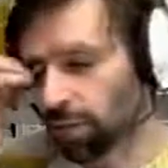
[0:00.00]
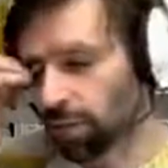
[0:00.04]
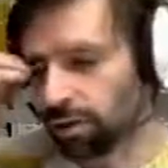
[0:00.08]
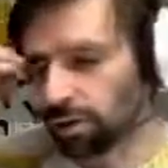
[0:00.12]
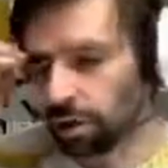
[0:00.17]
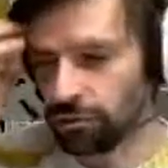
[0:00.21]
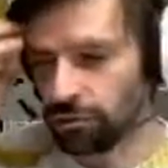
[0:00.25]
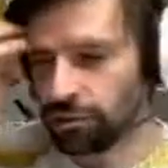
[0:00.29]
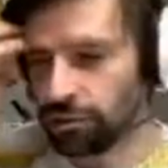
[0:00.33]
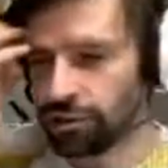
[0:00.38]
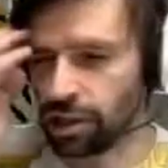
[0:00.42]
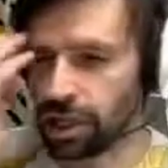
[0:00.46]

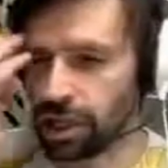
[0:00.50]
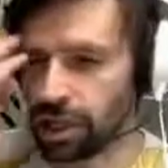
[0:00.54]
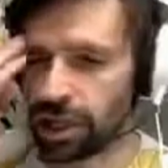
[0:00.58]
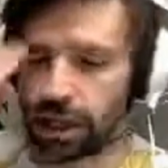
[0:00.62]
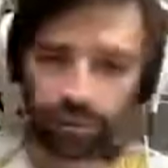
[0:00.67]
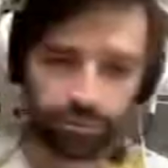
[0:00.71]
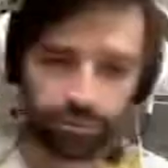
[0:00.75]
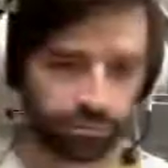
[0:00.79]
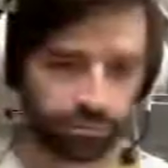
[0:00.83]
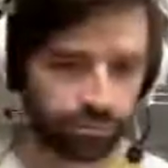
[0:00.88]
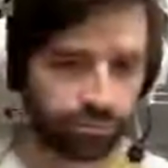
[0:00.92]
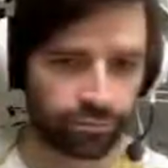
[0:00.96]
approaching
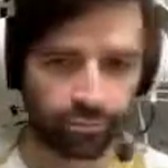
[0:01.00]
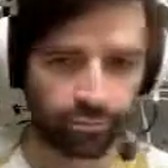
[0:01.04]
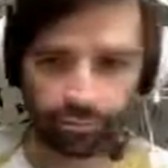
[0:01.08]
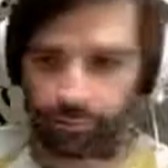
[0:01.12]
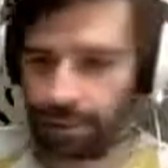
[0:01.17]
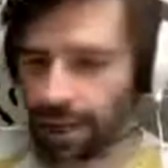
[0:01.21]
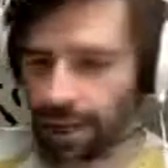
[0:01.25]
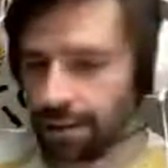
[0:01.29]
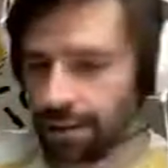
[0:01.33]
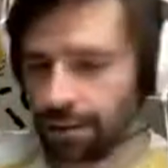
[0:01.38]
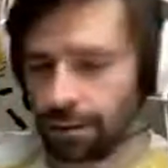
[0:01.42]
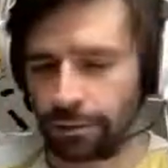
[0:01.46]
in
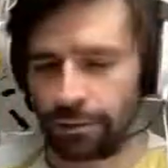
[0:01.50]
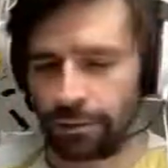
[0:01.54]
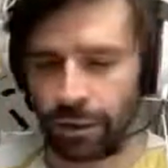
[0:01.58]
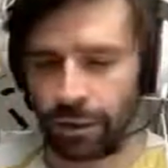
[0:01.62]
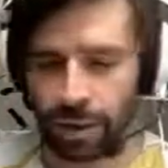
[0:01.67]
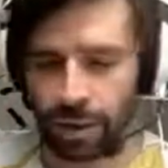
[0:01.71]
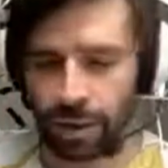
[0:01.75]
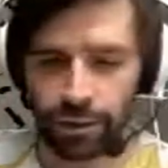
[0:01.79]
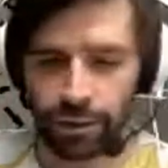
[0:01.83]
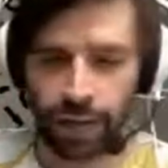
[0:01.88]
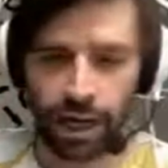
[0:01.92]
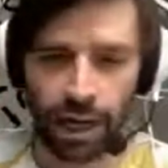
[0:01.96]
lane
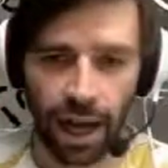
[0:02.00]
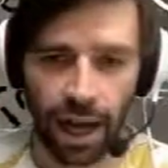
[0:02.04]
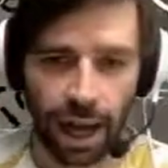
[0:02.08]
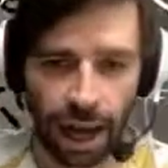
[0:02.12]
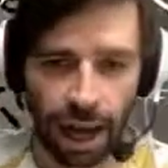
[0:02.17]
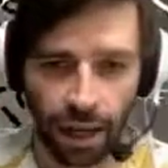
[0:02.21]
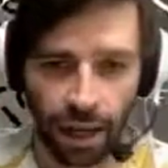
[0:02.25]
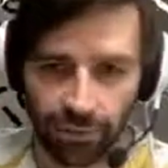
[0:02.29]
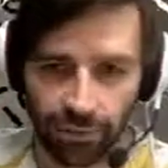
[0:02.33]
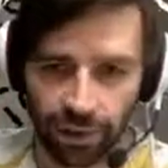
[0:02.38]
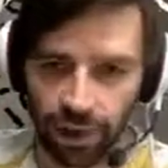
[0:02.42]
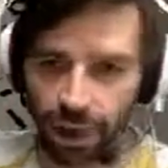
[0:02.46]

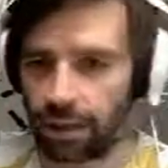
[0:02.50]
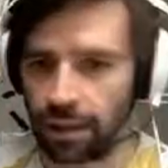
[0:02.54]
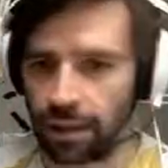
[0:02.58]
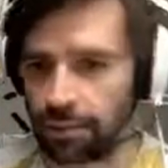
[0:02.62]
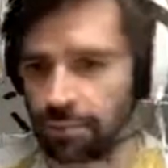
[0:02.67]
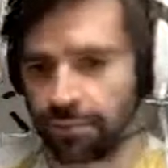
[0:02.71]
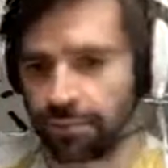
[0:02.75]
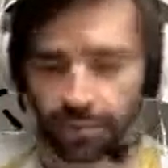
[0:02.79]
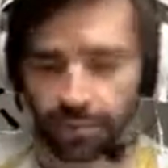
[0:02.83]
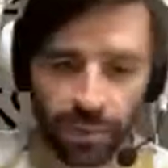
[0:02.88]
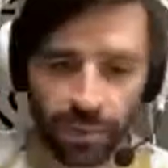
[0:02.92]
3.5, and then